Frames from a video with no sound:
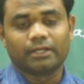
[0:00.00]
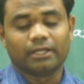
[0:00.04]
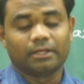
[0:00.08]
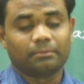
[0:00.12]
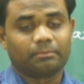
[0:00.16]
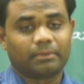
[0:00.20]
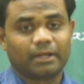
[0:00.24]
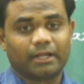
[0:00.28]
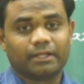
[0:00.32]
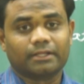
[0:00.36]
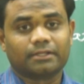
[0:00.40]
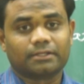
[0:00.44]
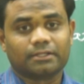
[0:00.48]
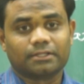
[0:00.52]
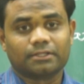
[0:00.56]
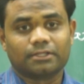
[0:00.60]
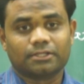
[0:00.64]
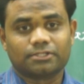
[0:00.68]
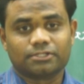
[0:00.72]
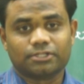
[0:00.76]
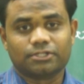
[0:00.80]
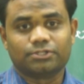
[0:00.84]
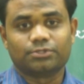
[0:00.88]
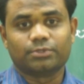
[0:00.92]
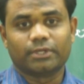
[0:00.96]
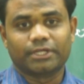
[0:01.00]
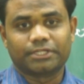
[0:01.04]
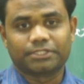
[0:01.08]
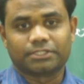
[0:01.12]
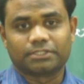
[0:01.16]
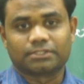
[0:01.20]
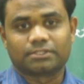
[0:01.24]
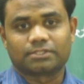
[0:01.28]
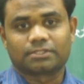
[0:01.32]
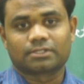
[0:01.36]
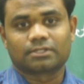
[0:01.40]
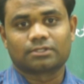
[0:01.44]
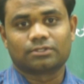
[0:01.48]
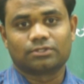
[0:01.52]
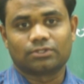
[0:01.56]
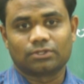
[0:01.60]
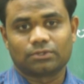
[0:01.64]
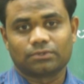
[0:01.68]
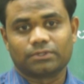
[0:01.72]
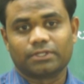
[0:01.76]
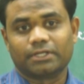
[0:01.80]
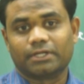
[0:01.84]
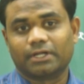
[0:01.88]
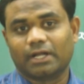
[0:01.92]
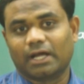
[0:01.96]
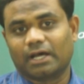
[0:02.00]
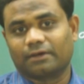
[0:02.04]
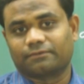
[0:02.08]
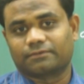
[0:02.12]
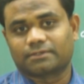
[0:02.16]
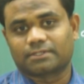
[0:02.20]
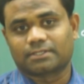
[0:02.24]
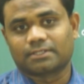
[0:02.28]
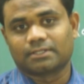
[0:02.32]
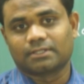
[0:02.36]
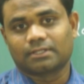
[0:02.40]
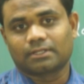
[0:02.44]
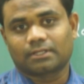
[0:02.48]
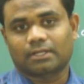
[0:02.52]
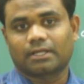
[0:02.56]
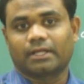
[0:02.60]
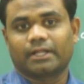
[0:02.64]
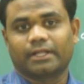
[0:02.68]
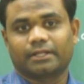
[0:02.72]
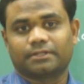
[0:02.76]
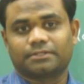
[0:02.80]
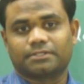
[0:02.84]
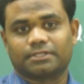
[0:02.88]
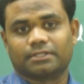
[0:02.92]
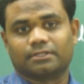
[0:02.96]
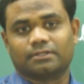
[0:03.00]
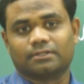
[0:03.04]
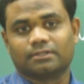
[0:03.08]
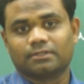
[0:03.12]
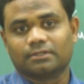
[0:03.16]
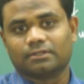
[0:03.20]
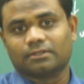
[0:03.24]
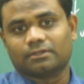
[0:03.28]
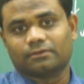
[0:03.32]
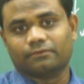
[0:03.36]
in predicting the situations through the graphs connected